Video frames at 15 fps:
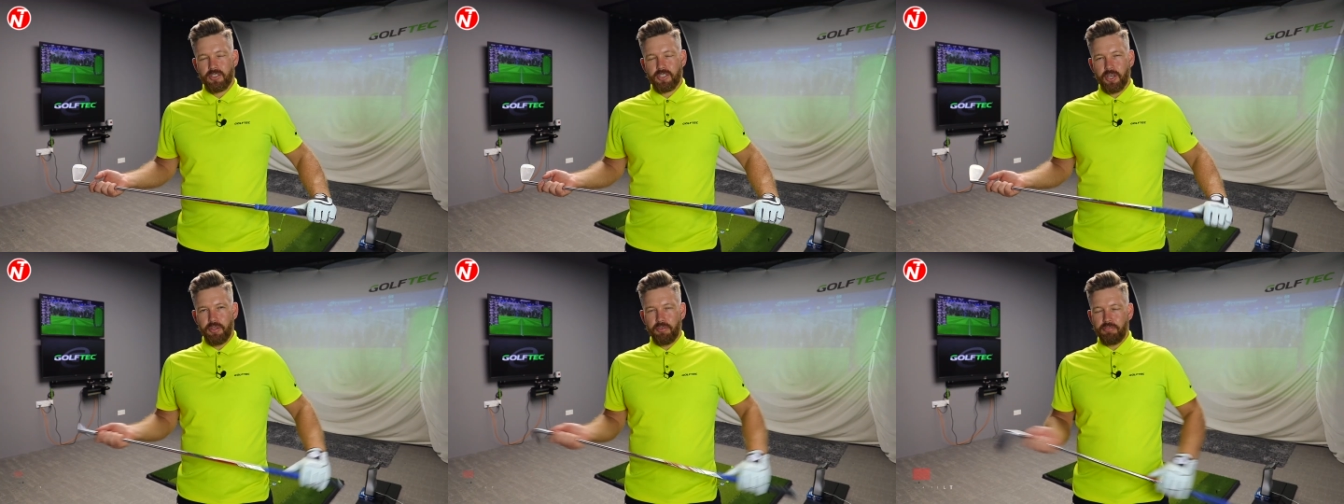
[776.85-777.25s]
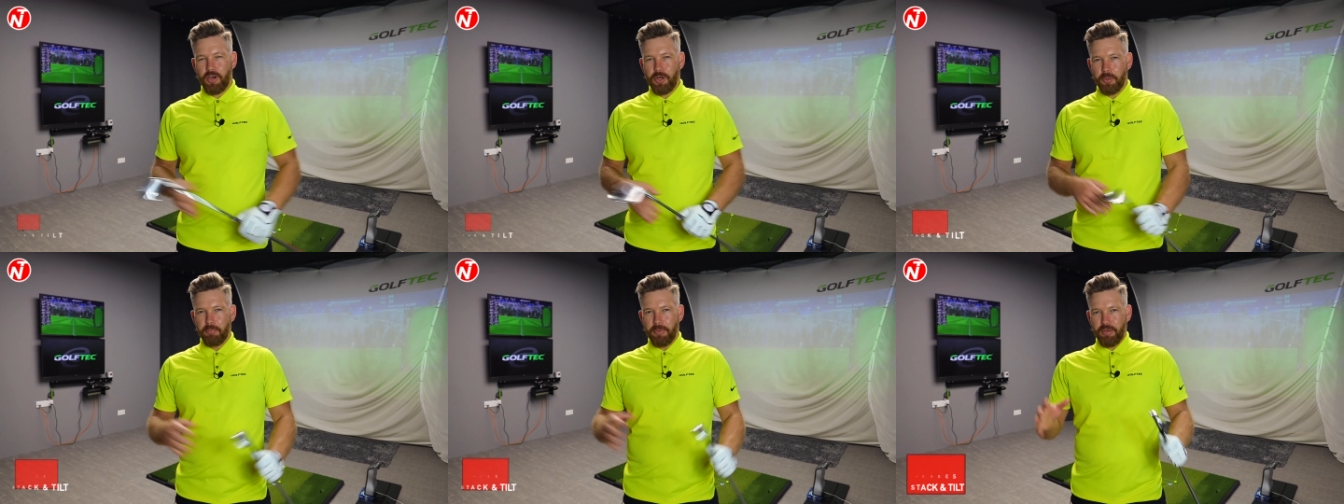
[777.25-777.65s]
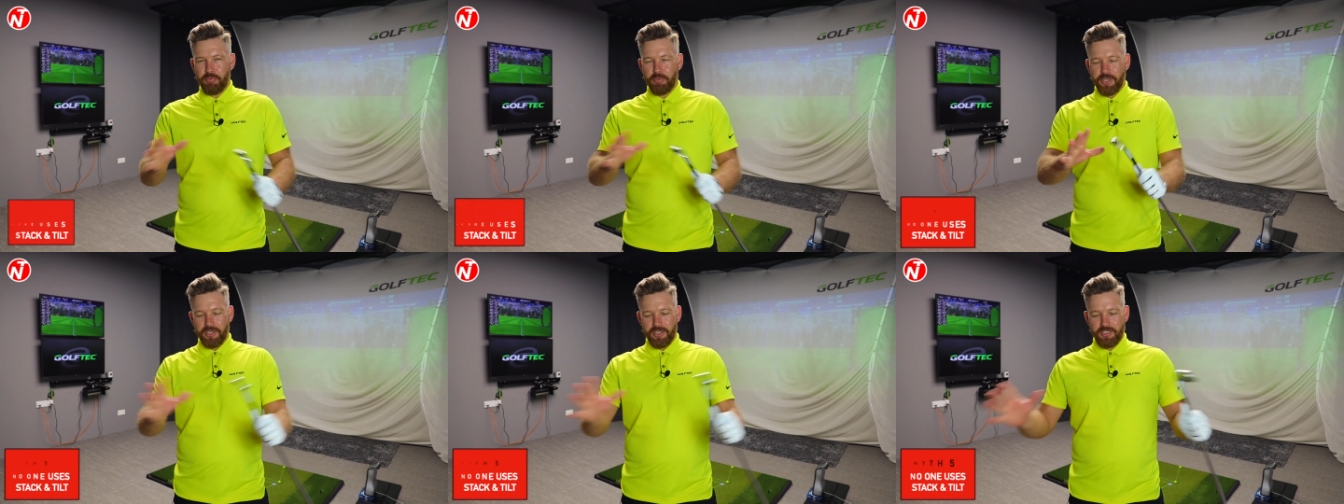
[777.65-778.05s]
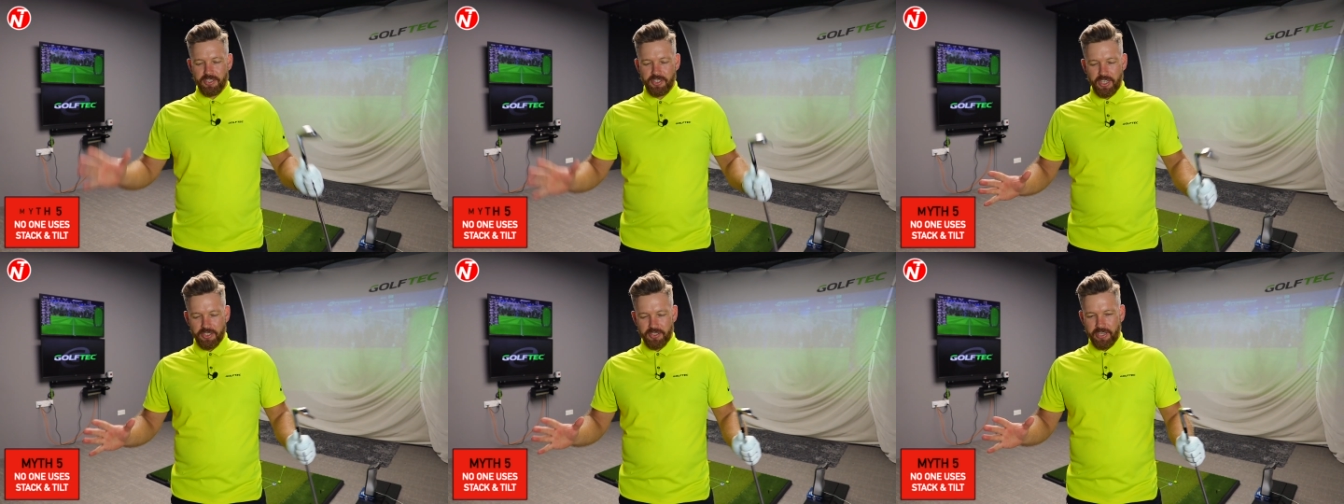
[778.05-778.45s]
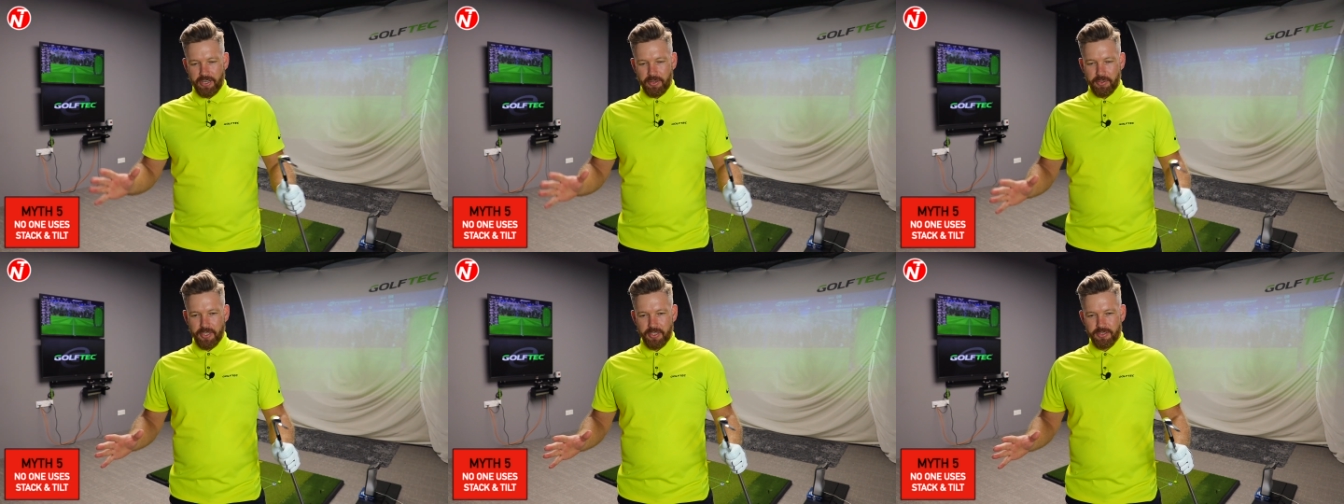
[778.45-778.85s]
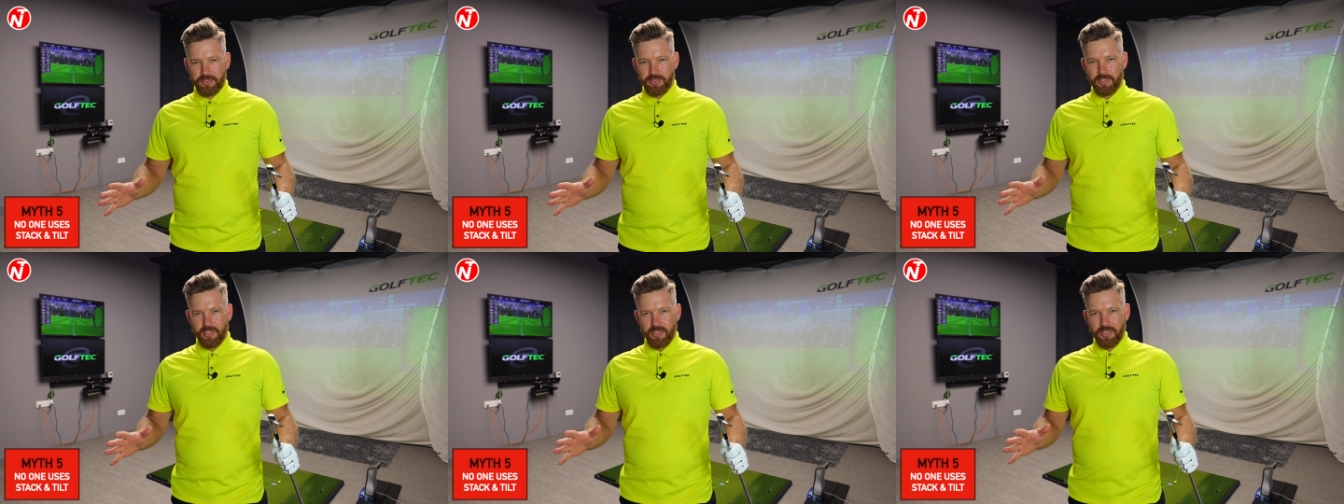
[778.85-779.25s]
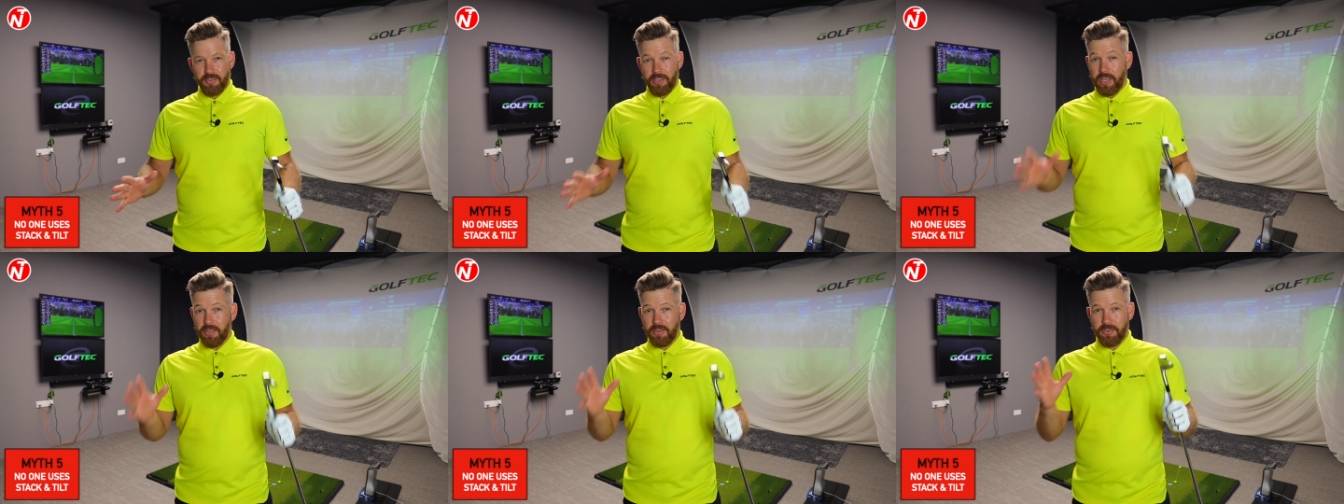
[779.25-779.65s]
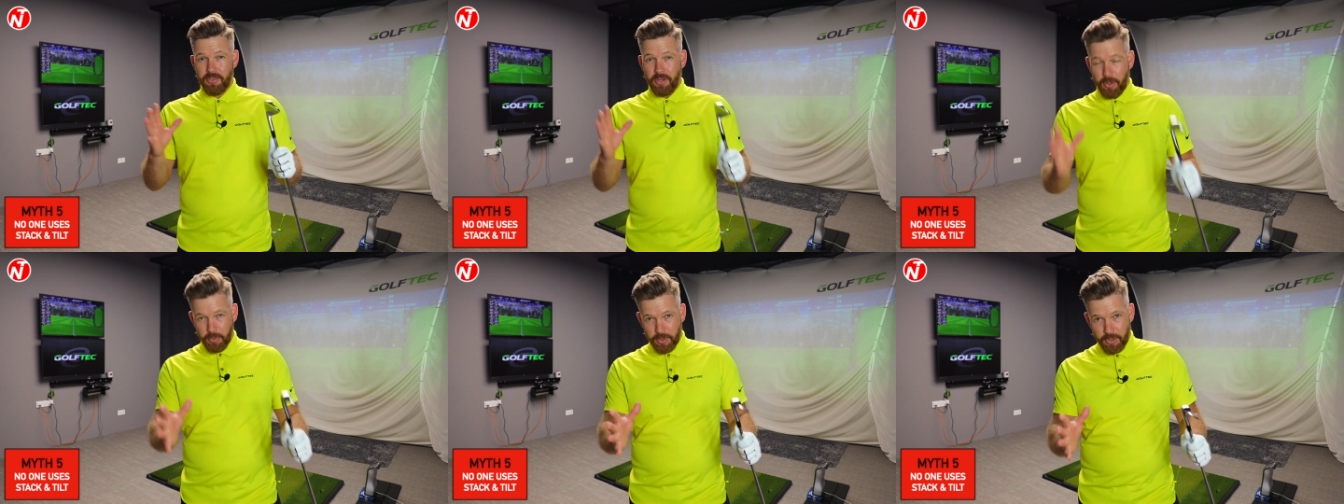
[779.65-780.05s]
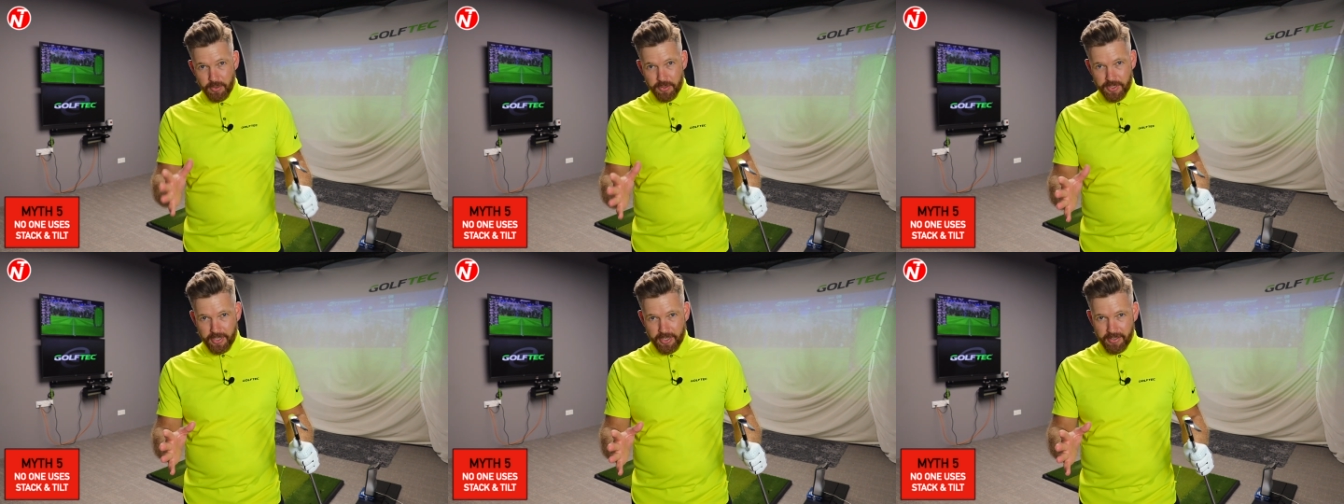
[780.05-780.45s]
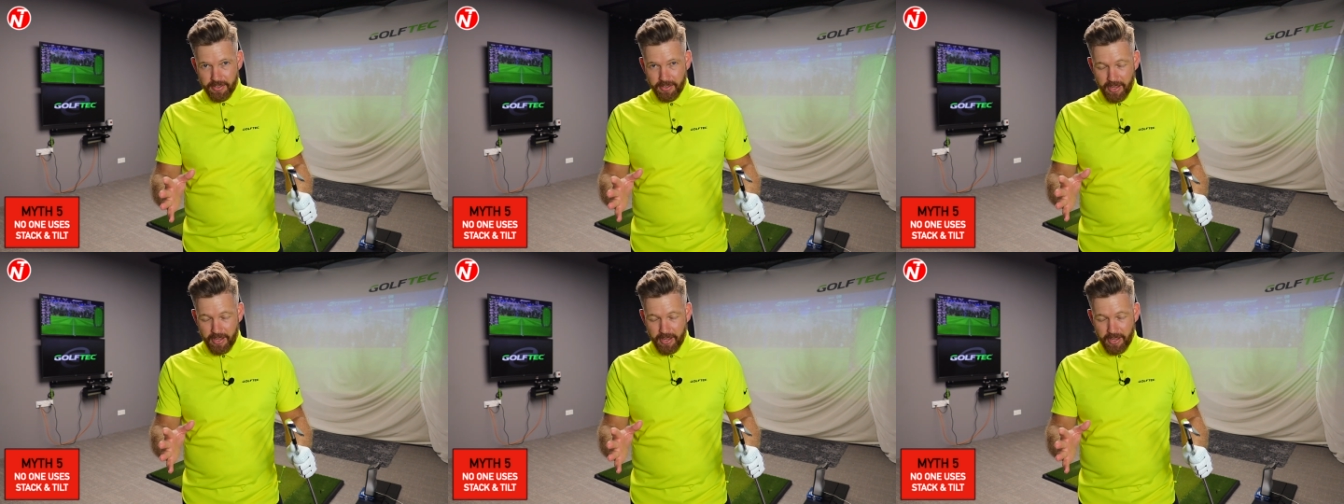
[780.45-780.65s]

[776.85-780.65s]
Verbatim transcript: So the final myth we're gonna discuss now is that no one uses it.